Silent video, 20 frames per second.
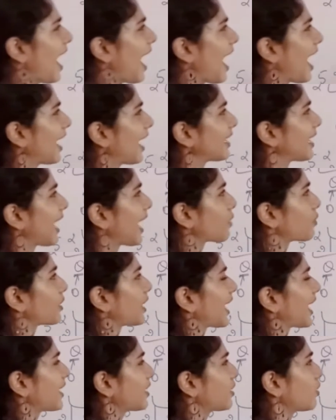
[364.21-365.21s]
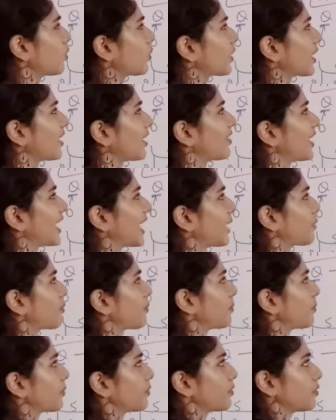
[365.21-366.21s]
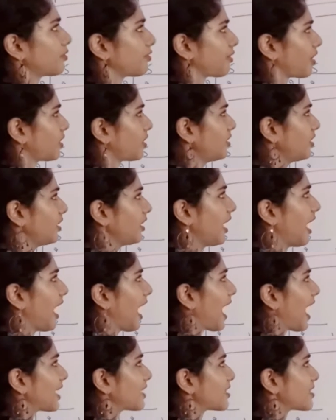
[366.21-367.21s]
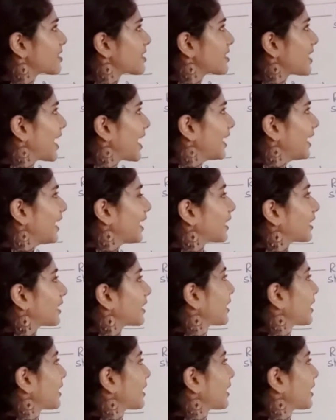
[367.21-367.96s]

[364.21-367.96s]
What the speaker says: And I would like to give a name fun, and it's taking